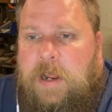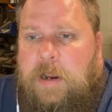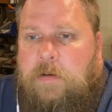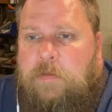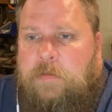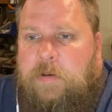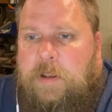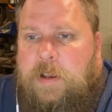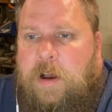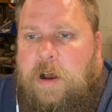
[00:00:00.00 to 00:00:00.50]
I don't
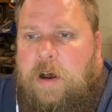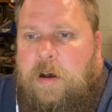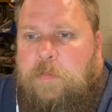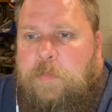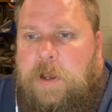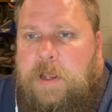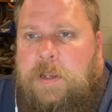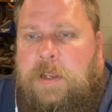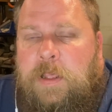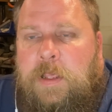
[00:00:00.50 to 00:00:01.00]
recall,
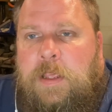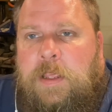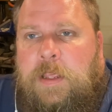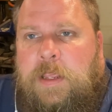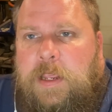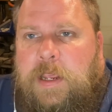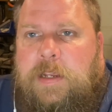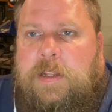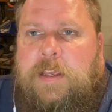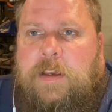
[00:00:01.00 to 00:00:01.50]
but
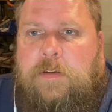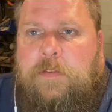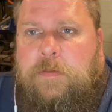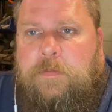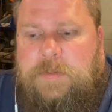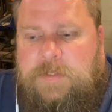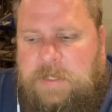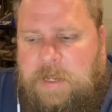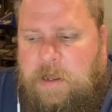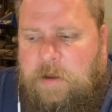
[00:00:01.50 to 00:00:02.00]
he had killed
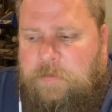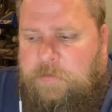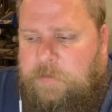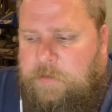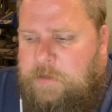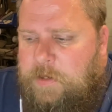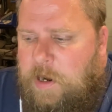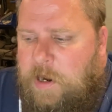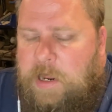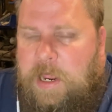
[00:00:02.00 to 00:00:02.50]
himself,
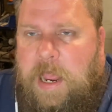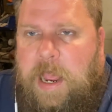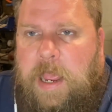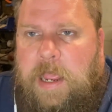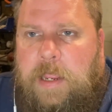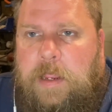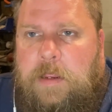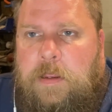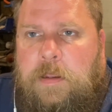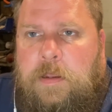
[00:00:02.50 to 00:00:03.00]
a young
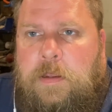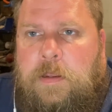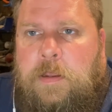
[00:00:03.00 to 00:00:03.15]
guy,